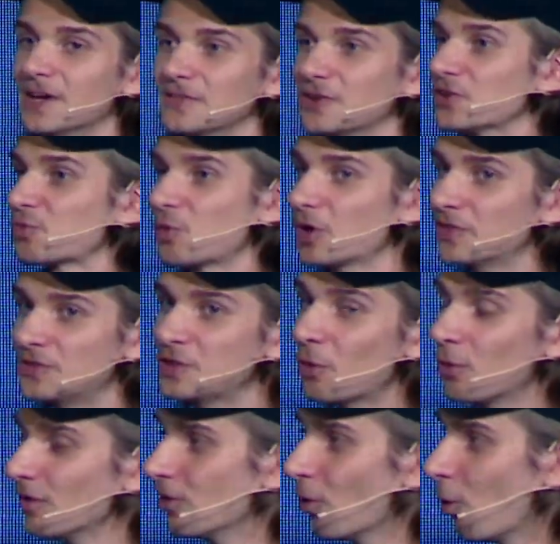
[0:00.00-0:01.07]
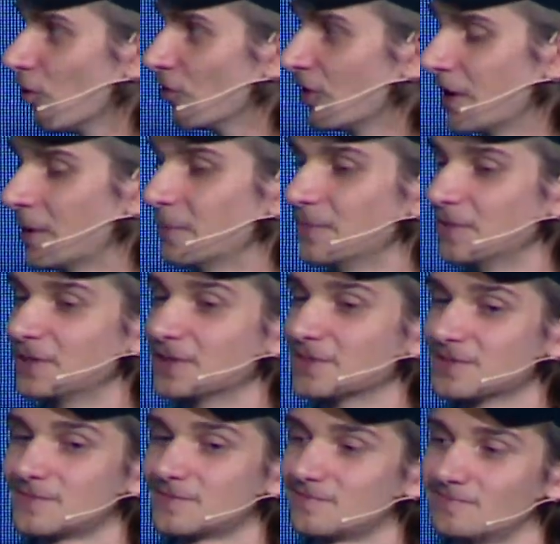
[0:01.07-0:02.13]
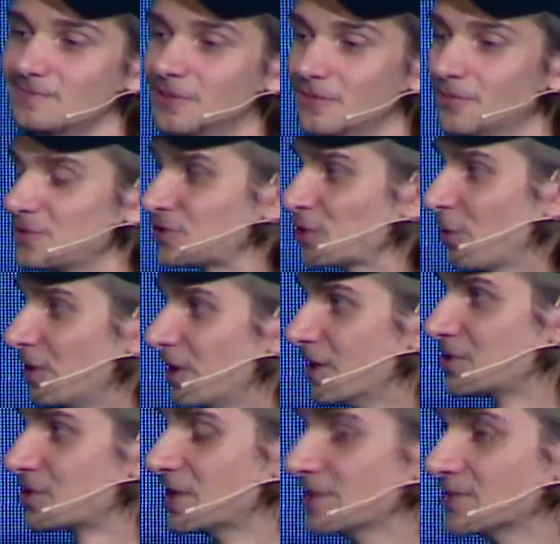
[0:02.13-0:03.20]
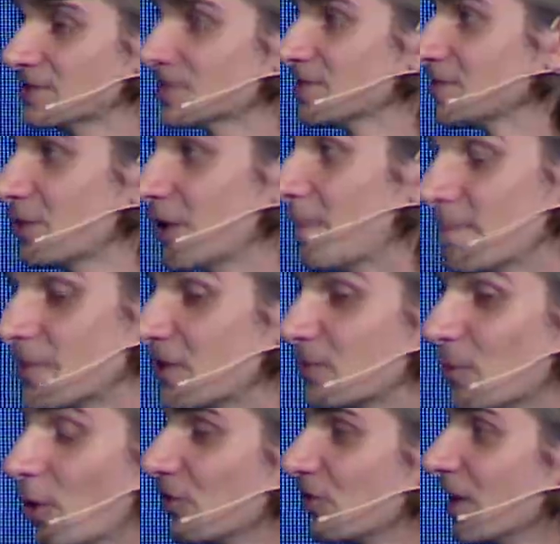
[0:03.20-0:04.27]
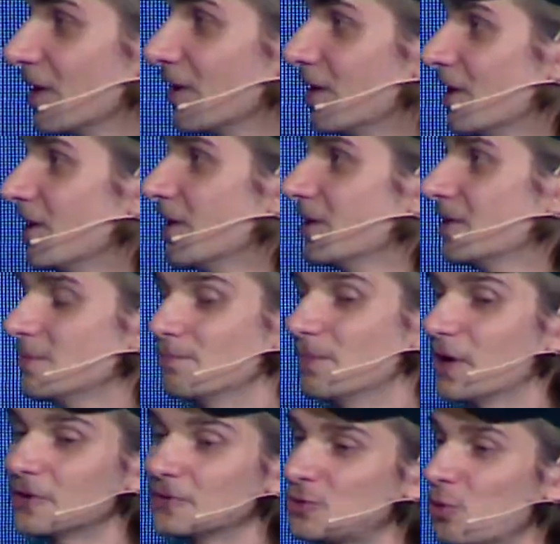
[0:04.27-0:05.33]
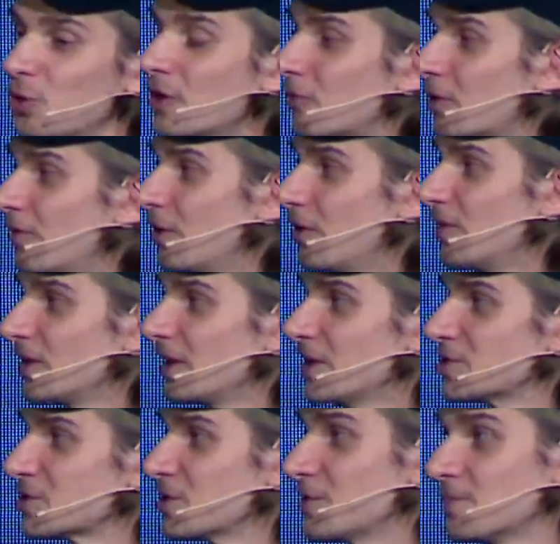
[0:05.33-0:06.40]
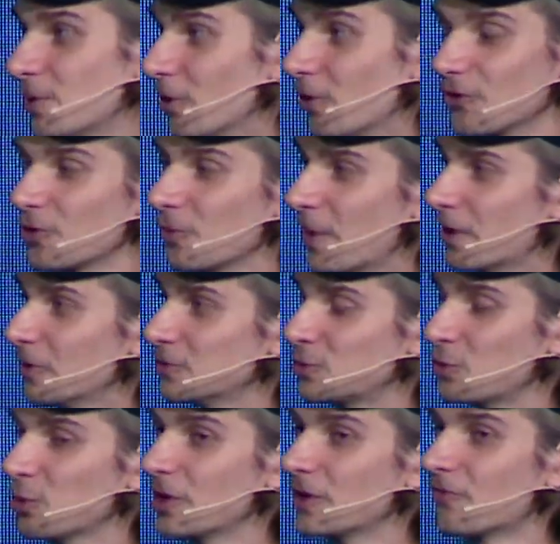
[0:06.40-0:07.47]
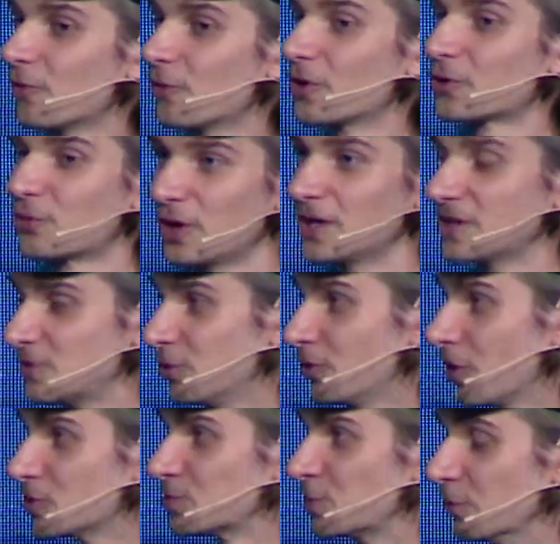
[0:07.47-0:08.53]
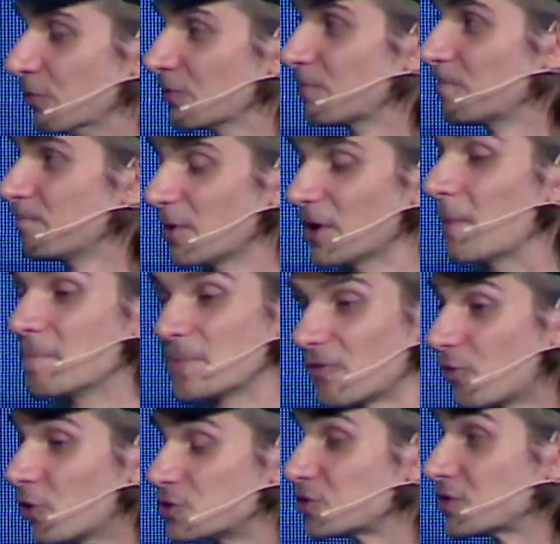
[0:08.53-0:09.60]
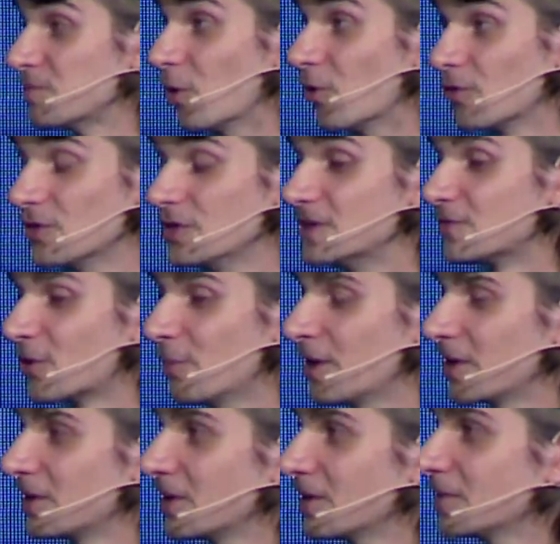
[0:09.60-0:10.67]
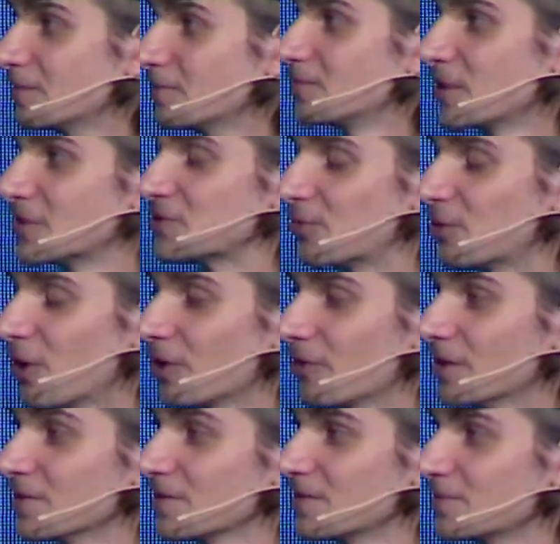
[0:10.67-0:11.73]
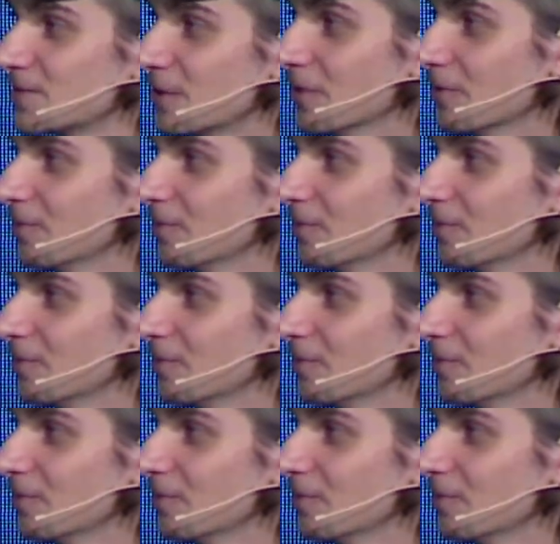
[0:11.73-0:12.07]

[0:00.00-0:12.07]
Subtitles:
doesn't want to deal with the whole time because, there's so many edge cases. So yeah, as Mo said, better tooling for verification, but also better tooling for creating zero-knowledge proofs. But yeah, fortunately, both of these are making tons of progress. So